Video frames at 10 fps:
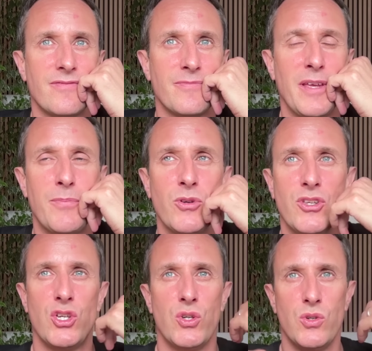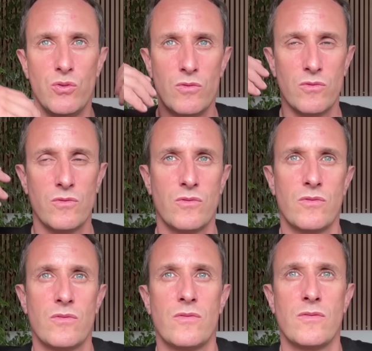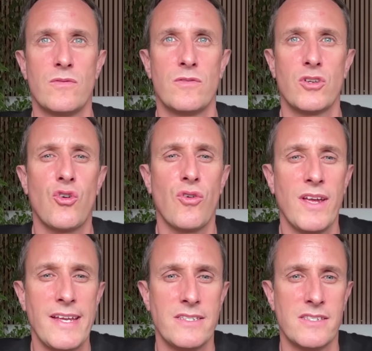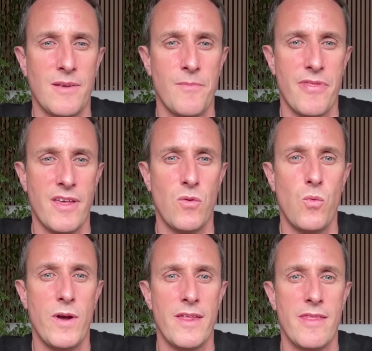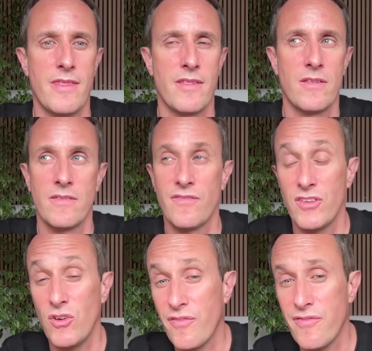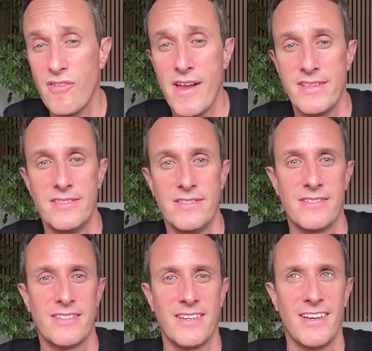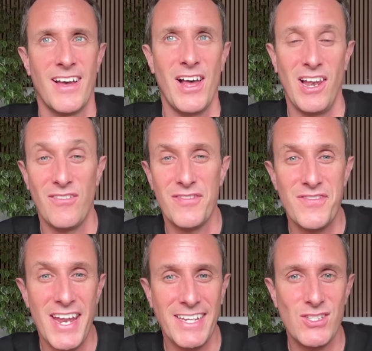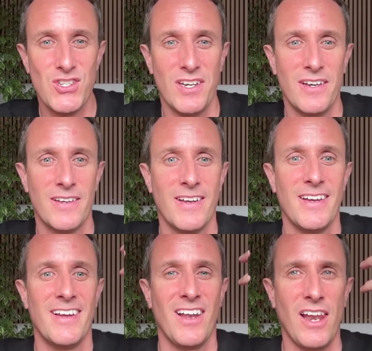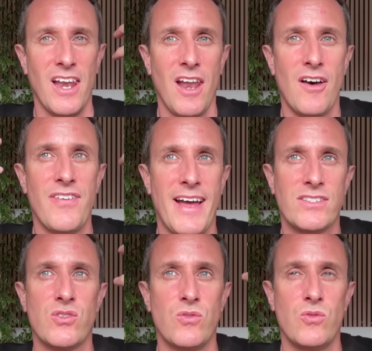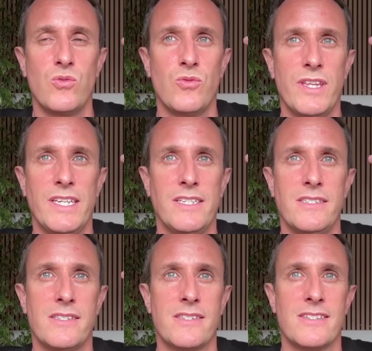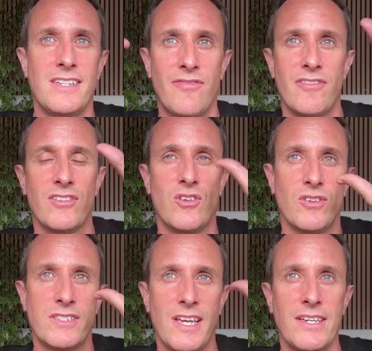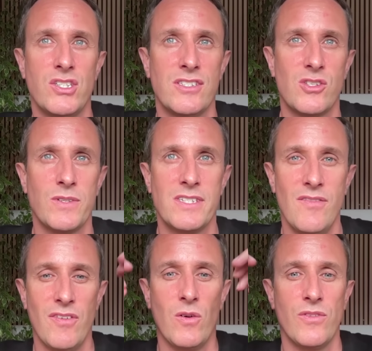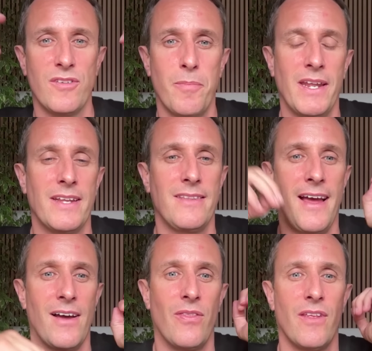people you create something with, for your friends, a love of nature. Love has all these different connotations, so it's difficult to pin it down.